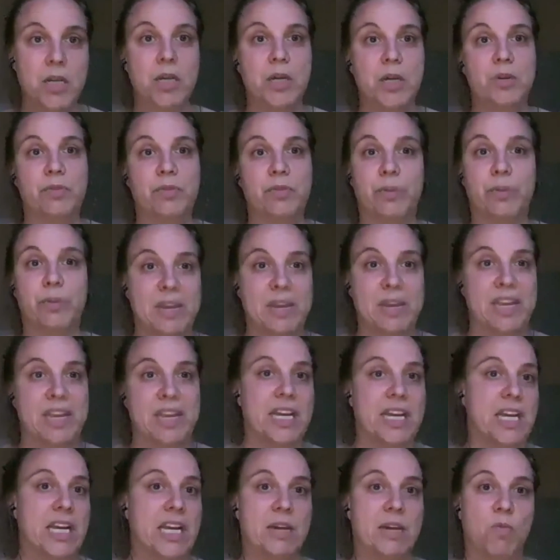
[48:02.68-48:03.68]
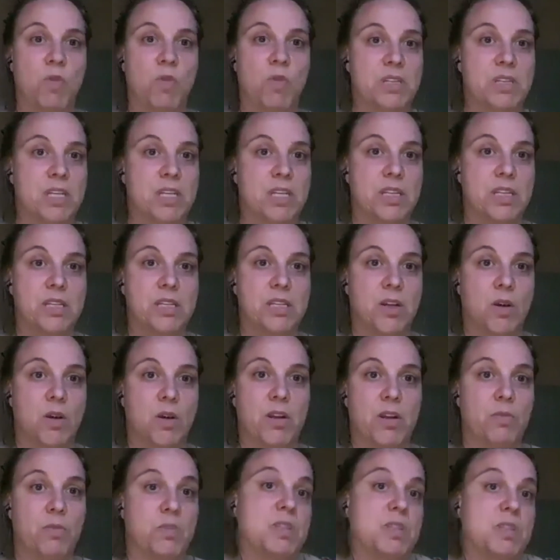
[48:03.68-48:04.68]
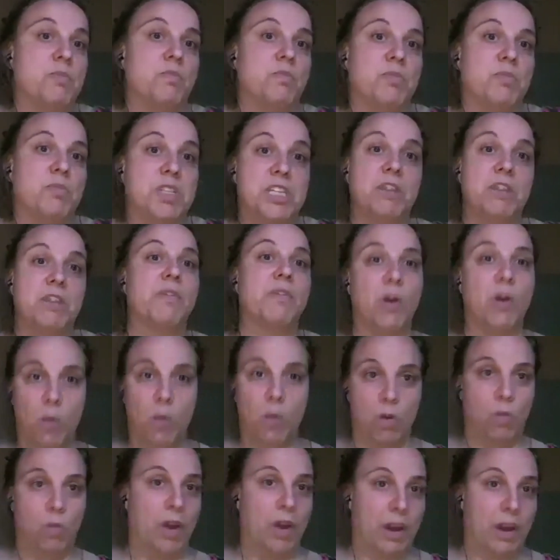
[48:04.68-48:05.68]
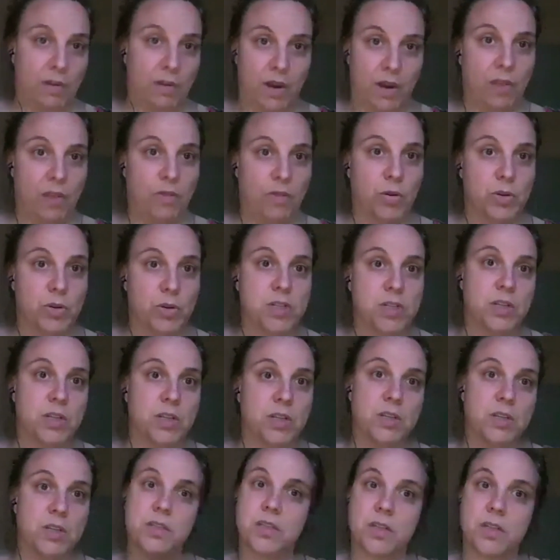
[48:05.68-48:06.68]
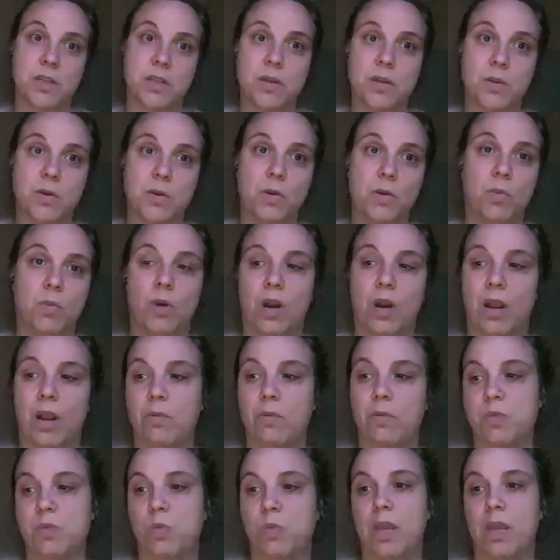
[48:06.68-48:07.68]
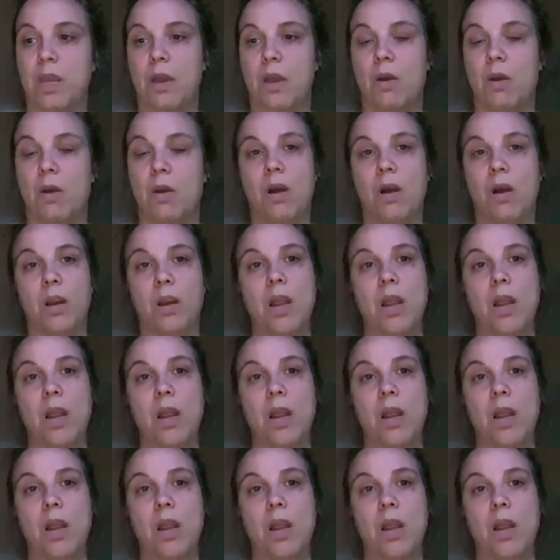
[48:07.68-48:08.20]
For me, it wasn't material one way or another to what I was working on.